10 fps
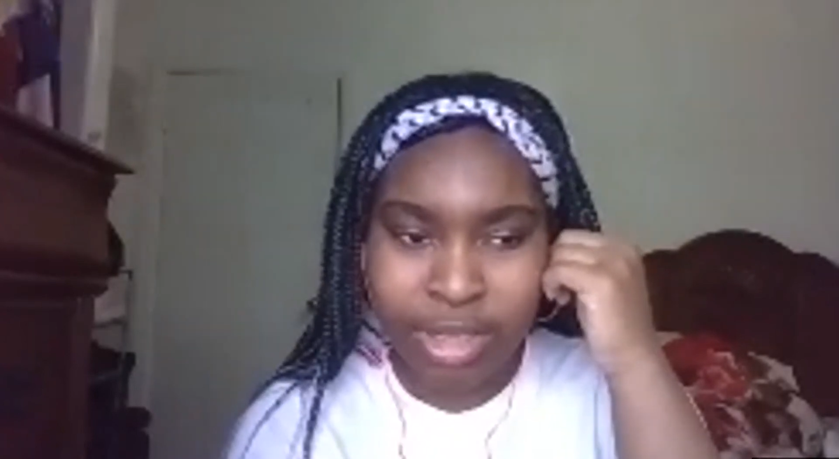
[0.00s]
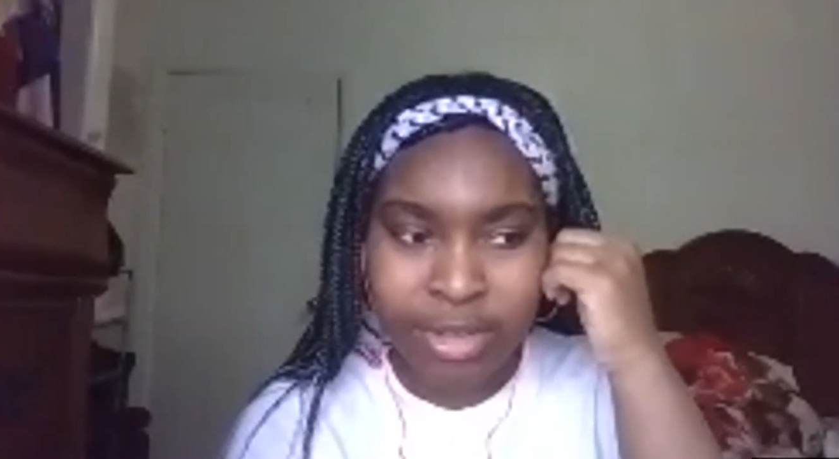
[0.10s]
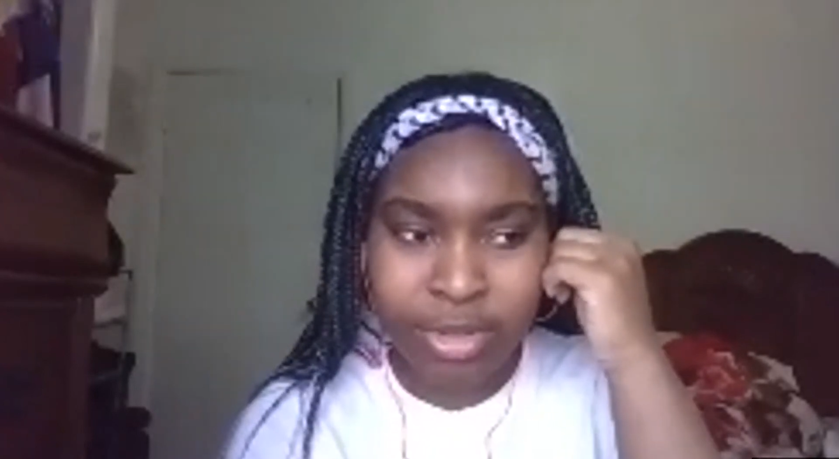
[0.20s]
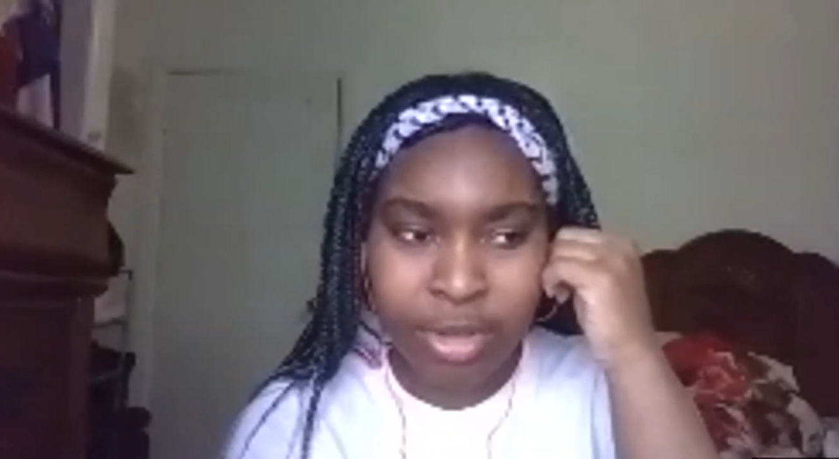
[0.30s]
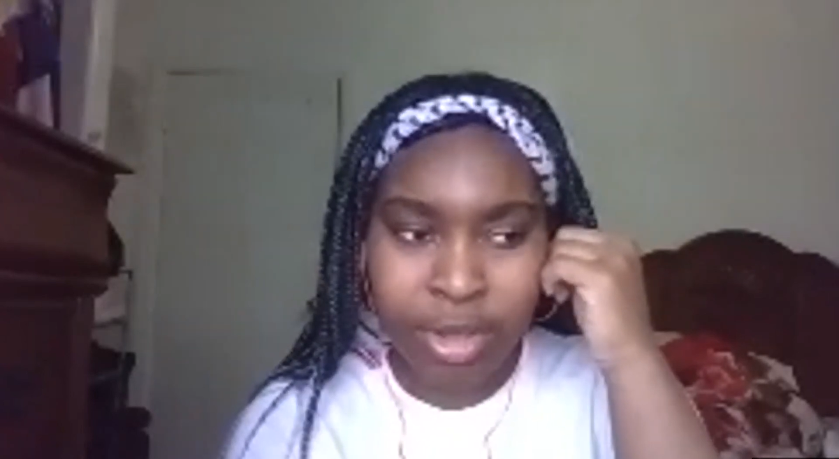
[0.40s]

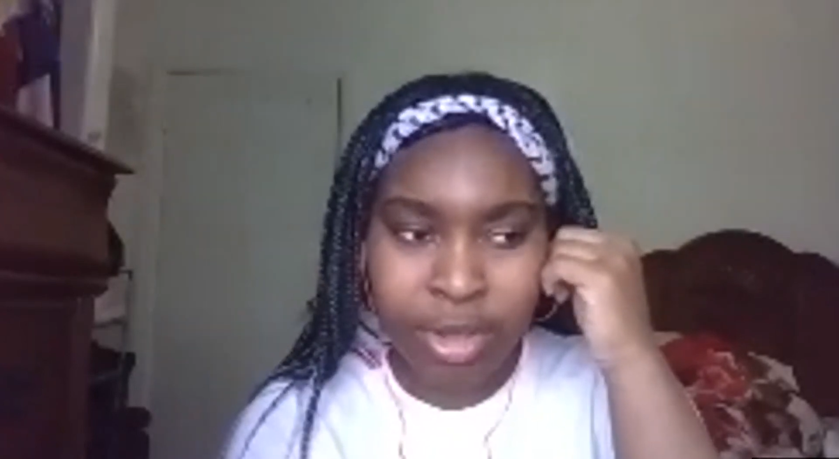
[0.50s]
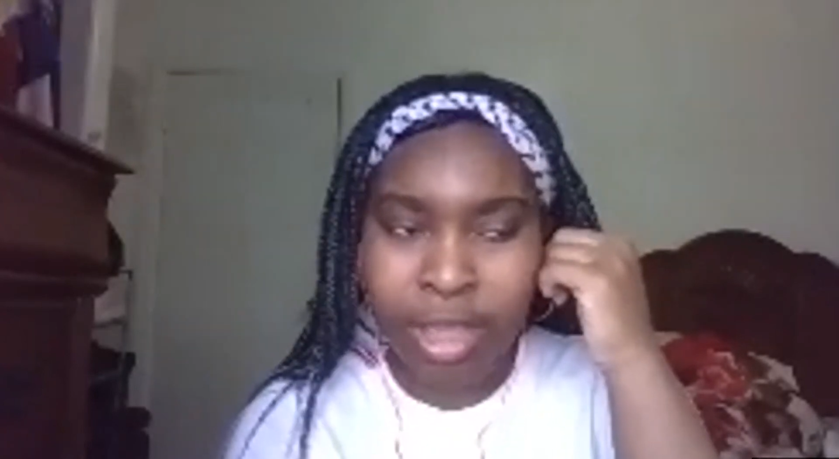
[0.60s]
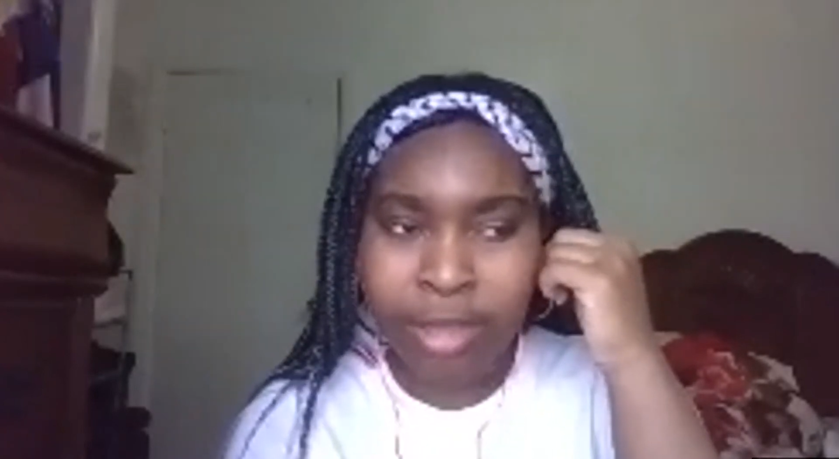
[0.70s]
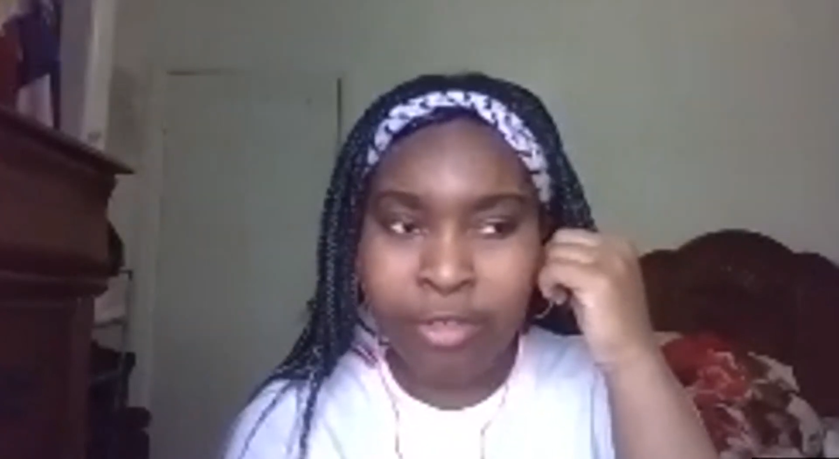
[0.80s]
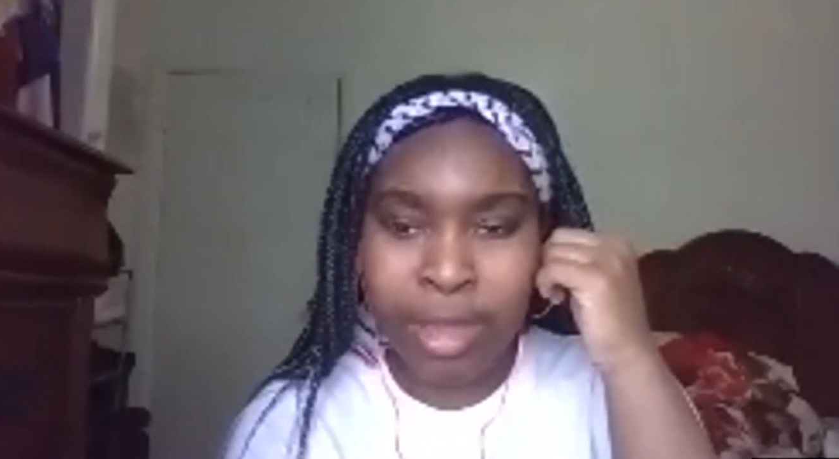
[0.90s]
So
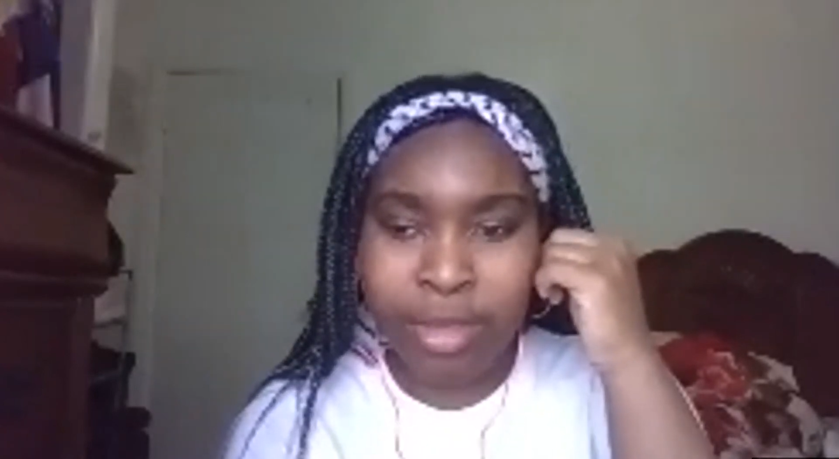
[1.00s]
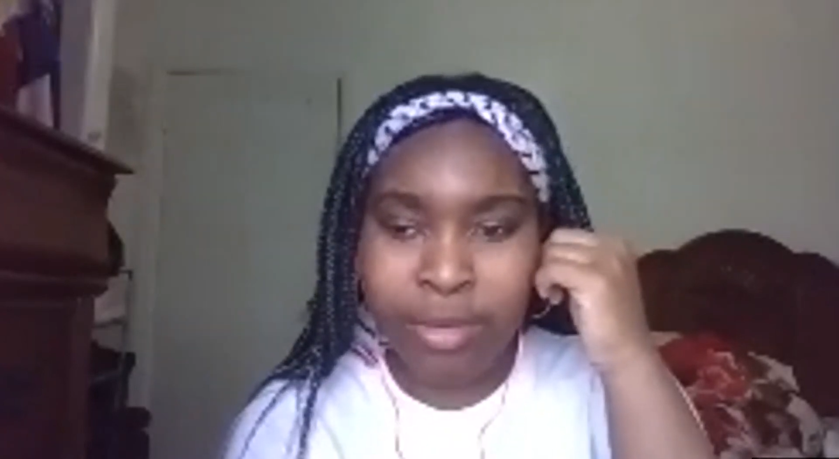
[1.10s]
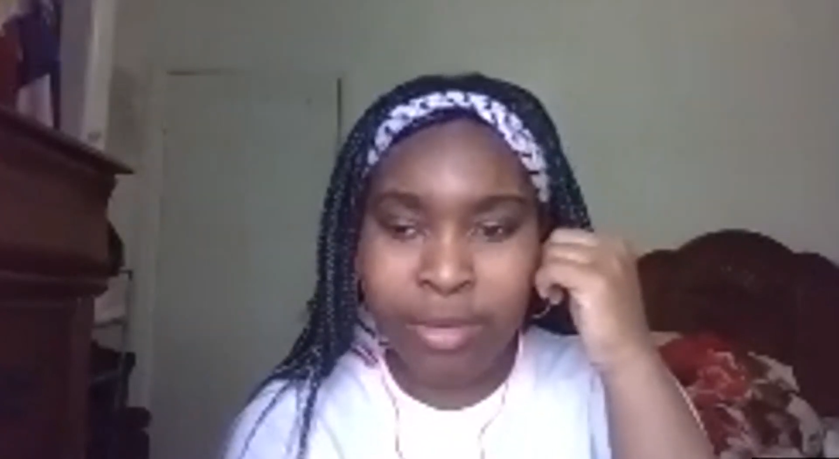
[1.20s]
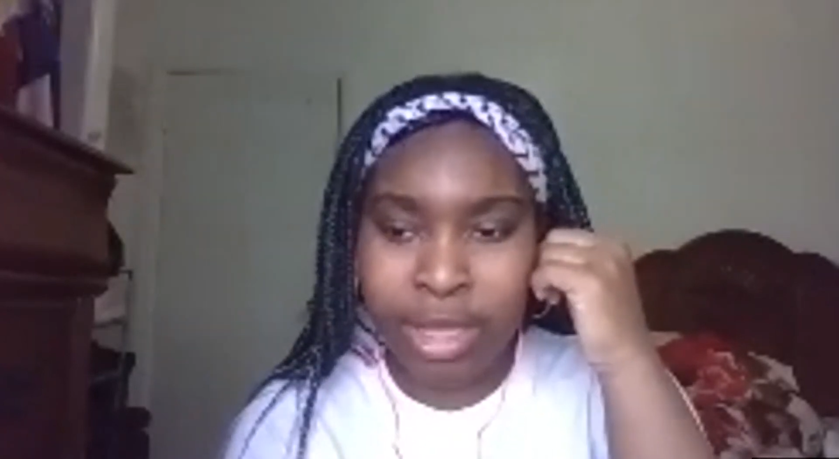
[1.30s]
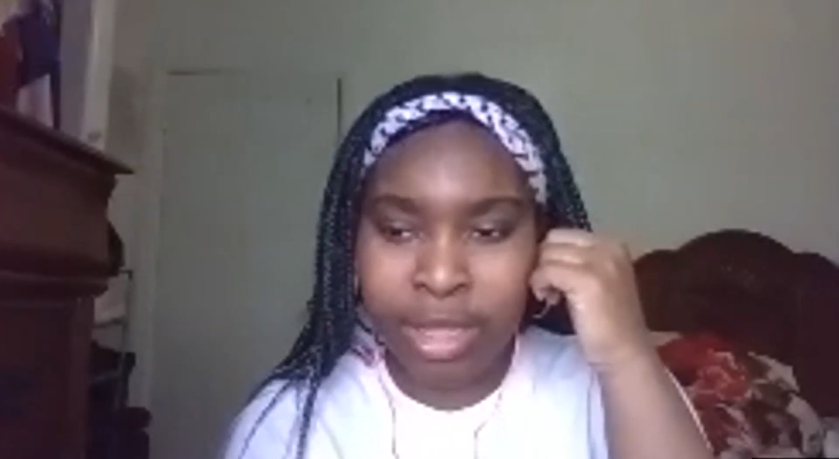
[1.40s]
everybody working